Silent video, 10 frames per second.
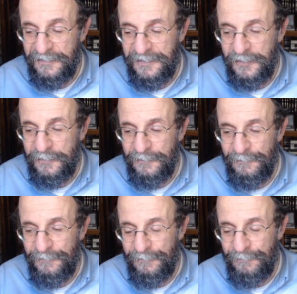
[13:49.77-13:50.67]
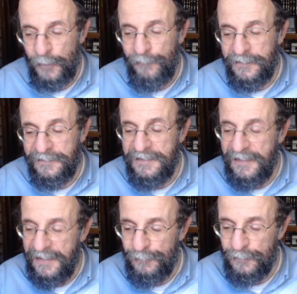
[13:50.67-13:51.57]
they're perfectly
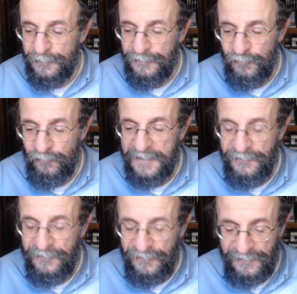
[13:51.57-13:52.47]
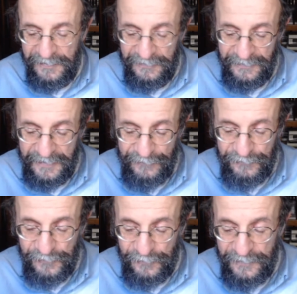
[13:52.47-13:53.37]
able to reconcile
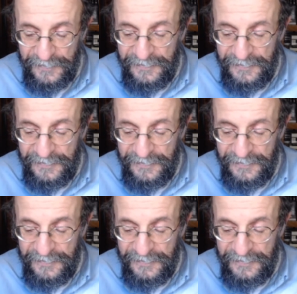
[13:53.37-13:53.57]
after